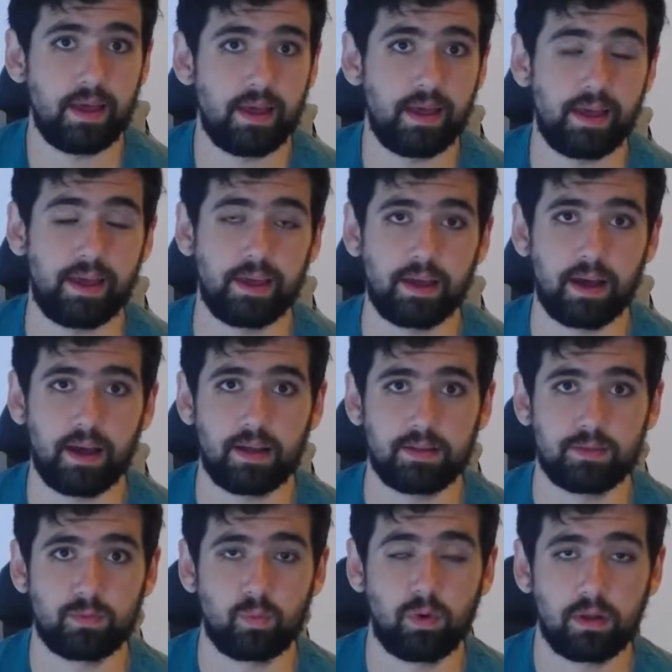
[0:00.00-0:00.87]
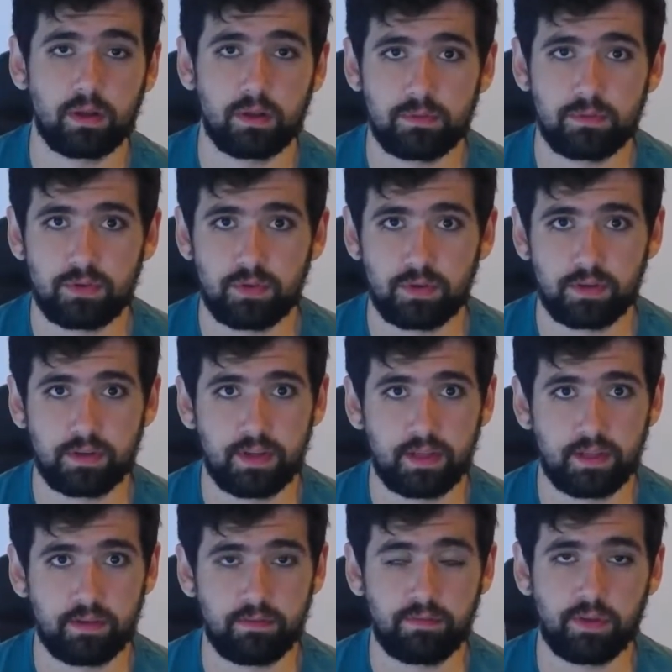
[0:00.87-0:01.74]
Hey guys, welcome to
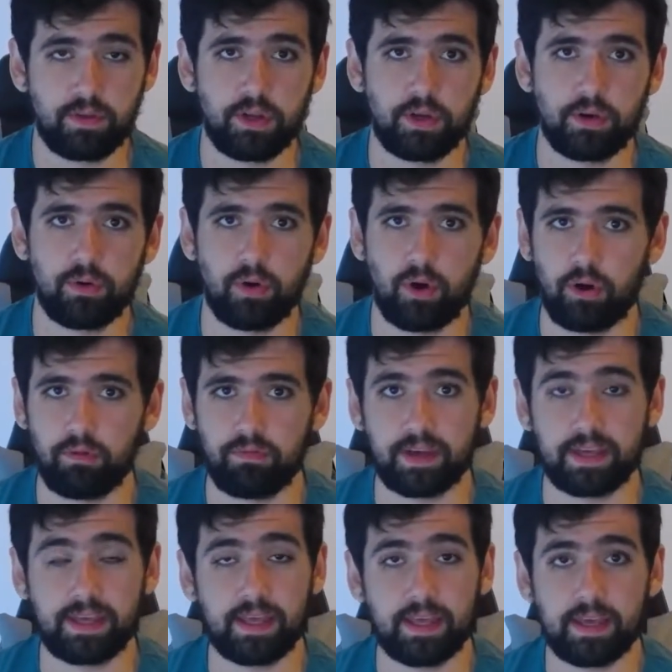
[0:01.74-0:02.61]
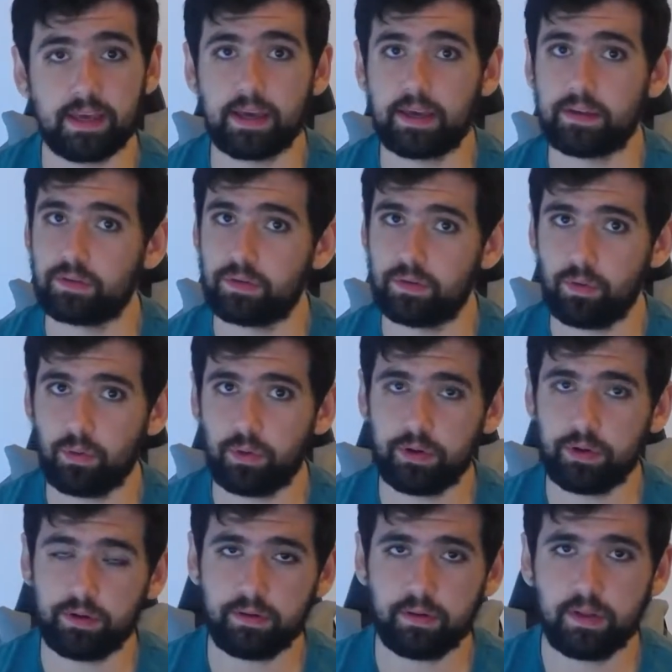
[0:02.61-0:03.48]
another video of a KiCad
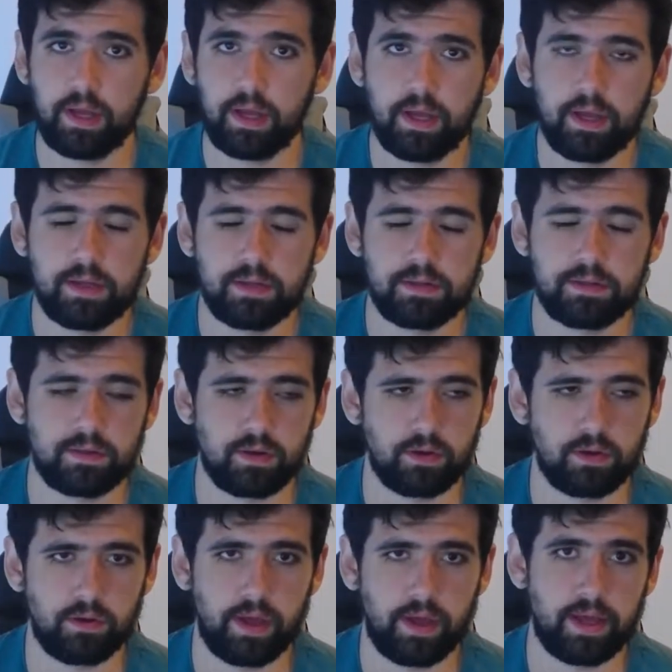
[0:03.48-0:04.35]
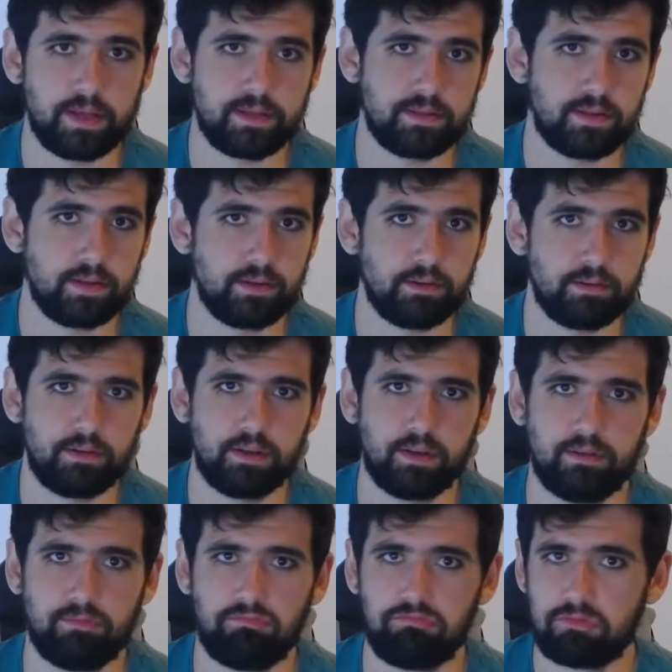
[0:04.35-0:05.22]
tutorial. So as the
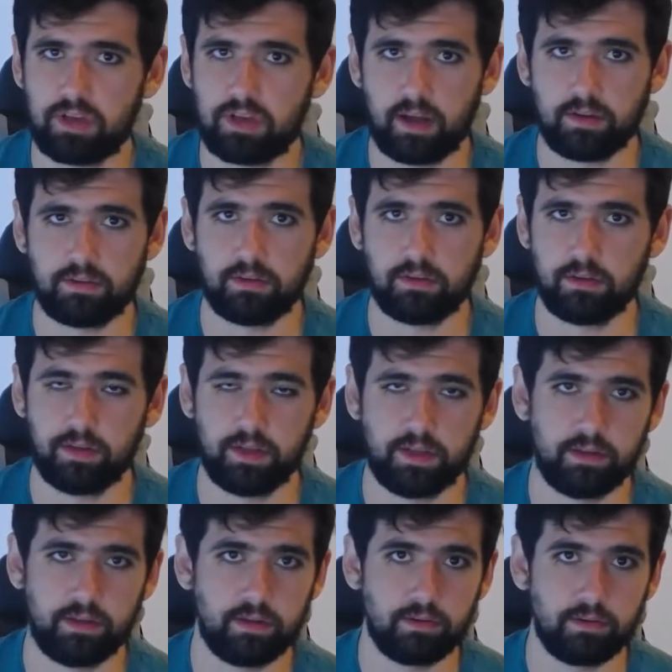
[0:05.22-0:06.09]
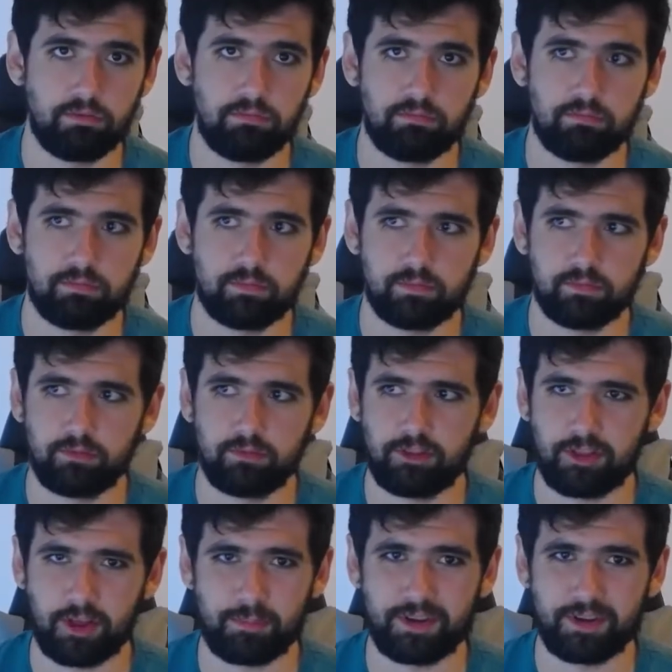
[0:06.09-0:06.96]
title and the
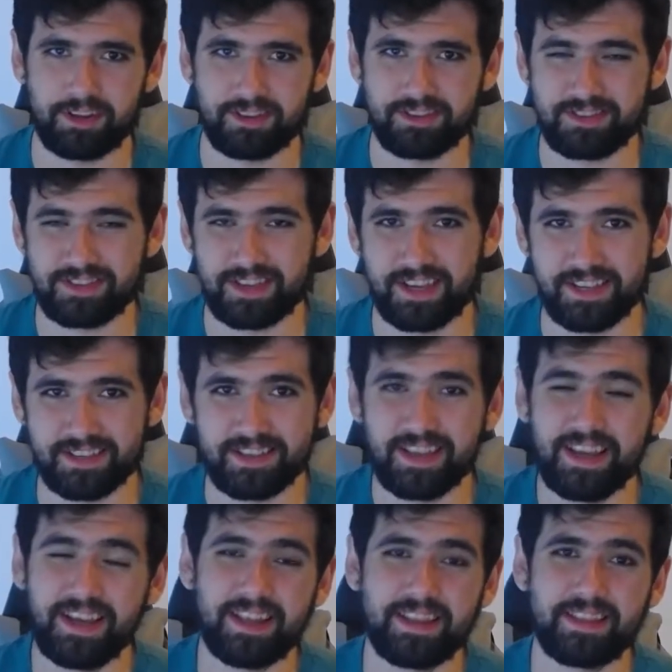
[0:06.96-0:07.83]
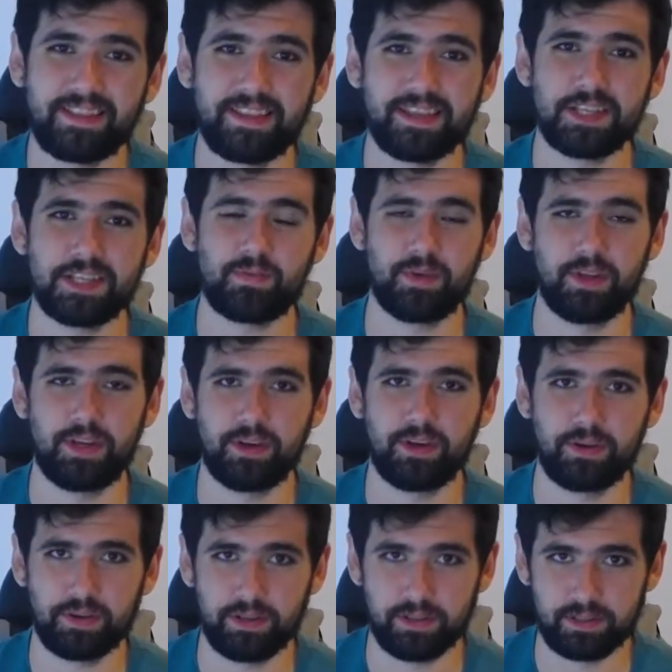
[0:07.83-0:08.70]
thumbnail says, this
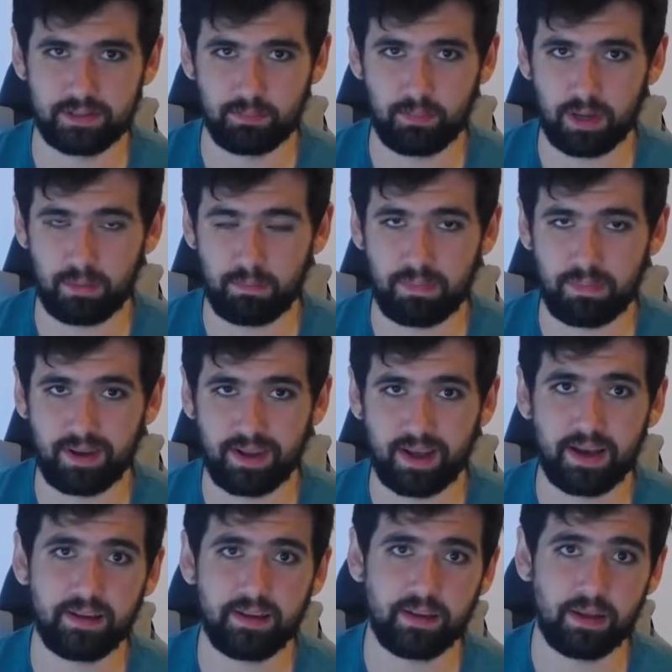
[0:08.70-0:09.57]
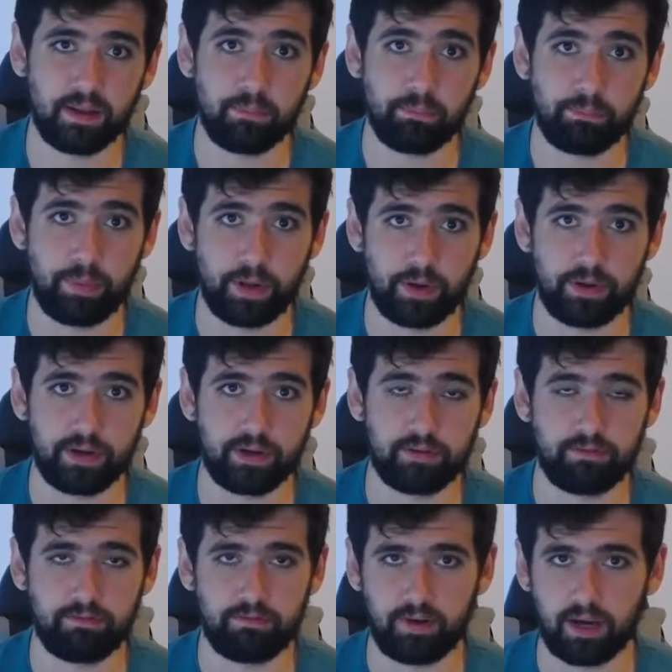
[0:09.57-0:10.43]
video is about blind and buried
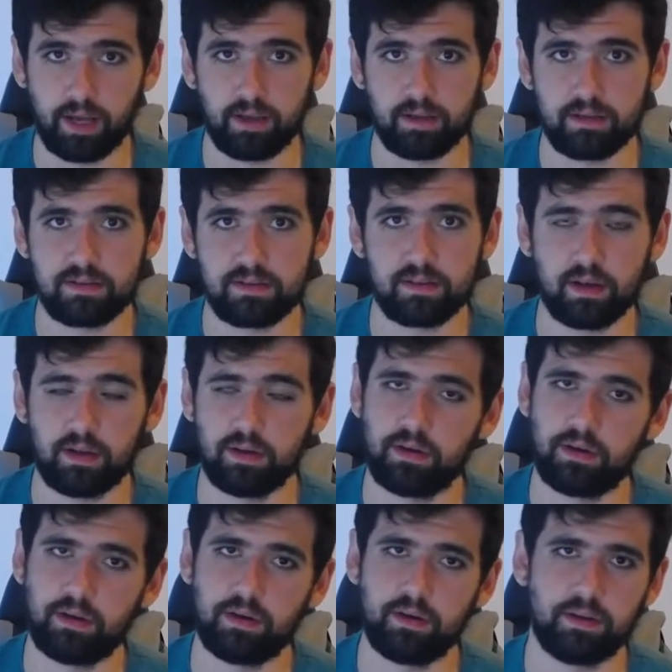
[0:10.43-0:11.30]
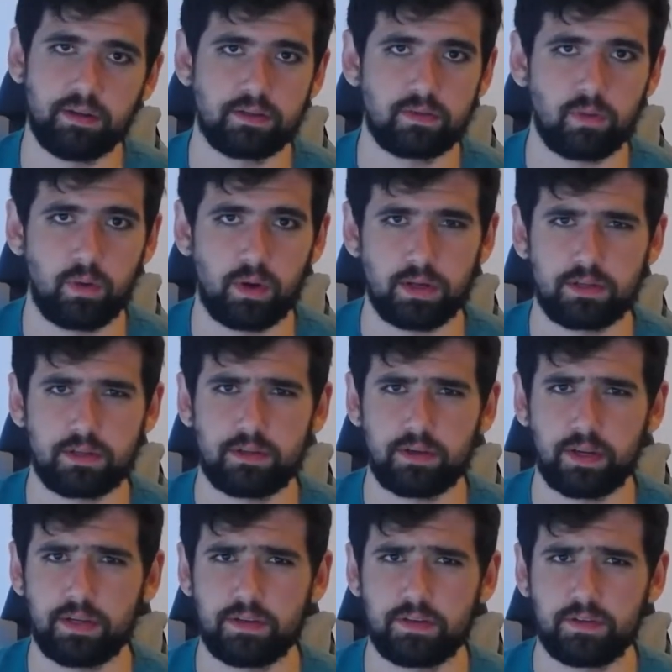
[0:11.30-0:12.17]
wires. I know it's quite a
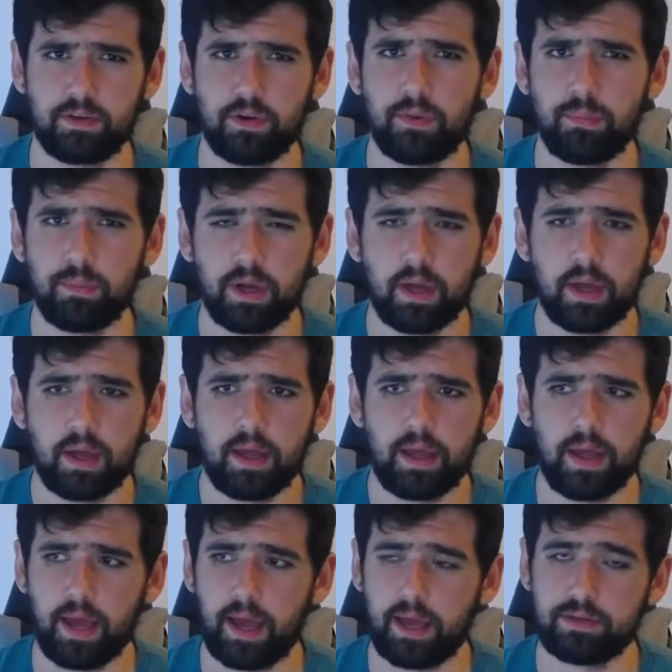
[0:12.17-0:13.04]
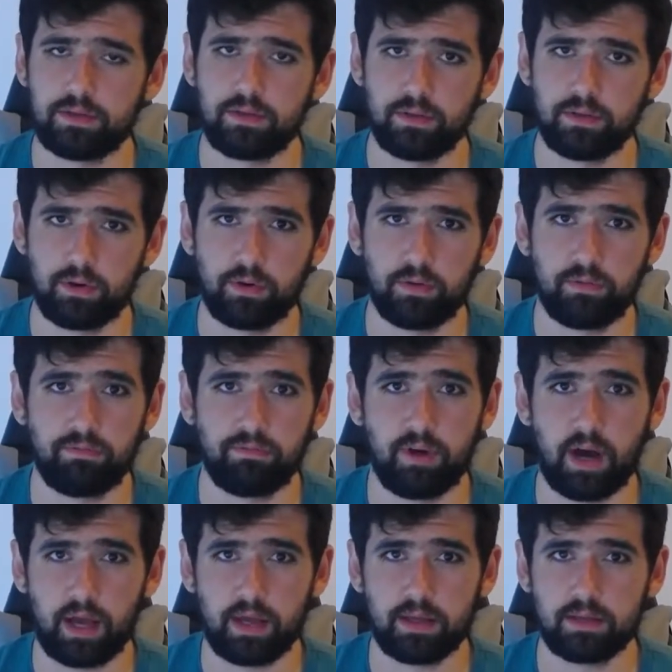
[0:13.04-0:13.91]
strange term. As you know,
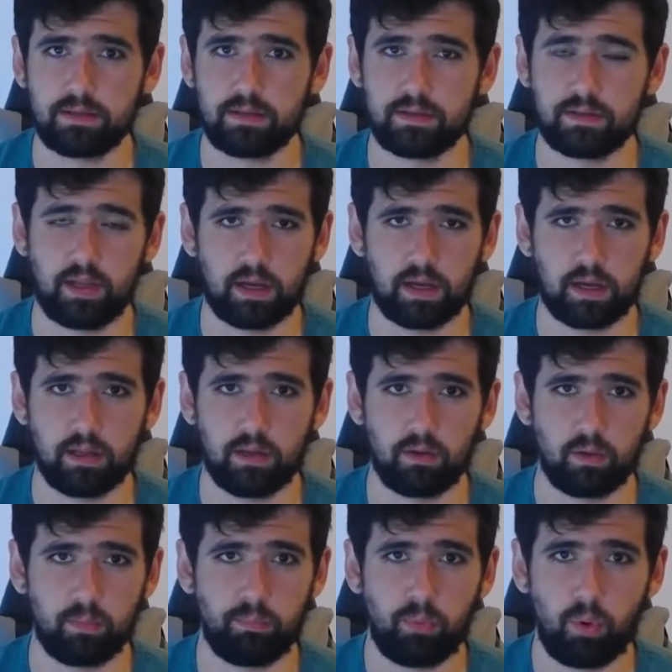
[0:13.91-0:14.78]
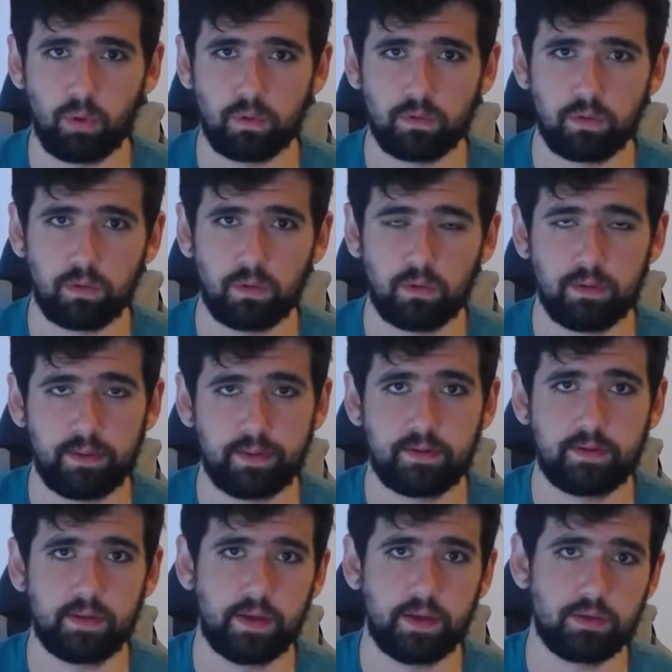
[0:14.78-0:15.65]
wires is like a little portal
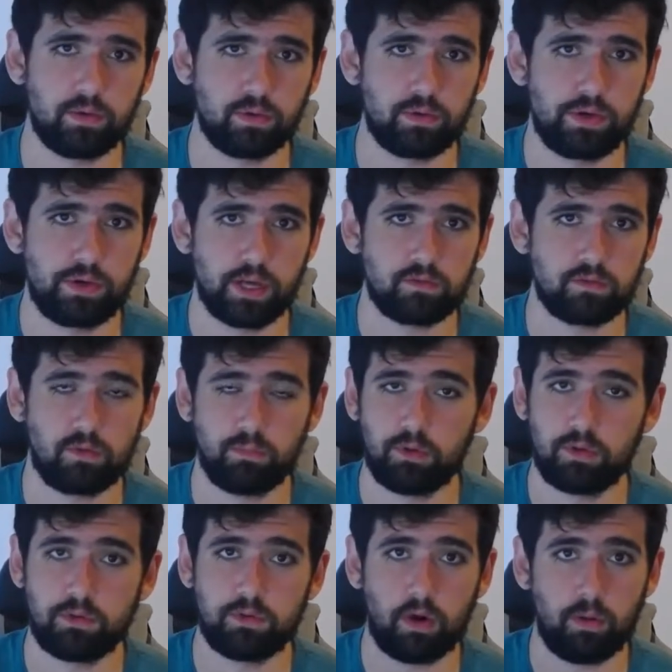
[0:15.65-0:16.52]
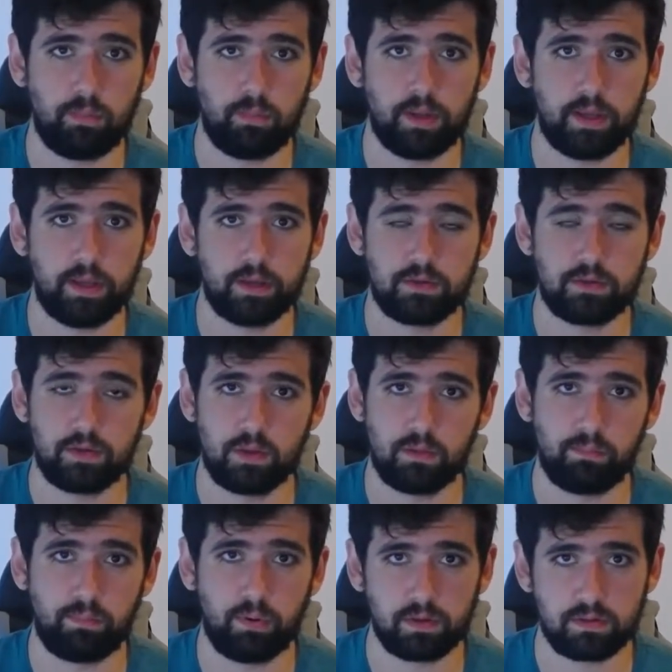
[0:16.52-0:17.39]
that takes your tracks from the top layer to
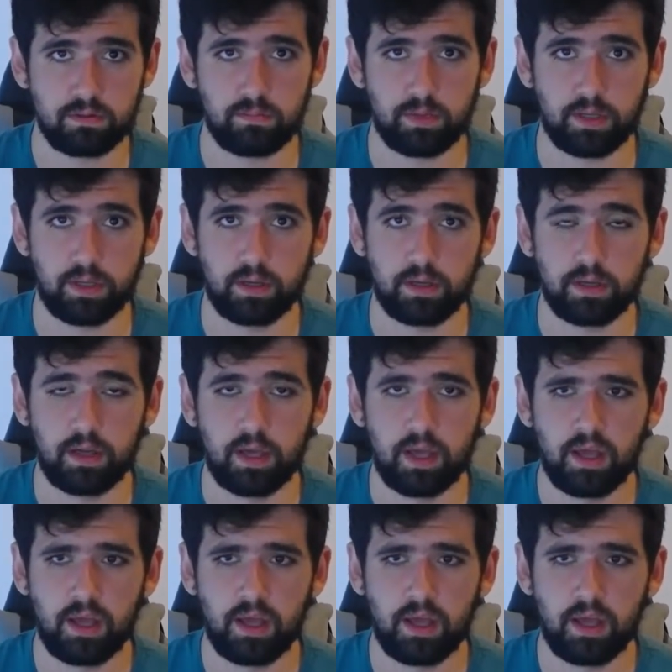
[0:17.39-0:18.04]
the bottom layer.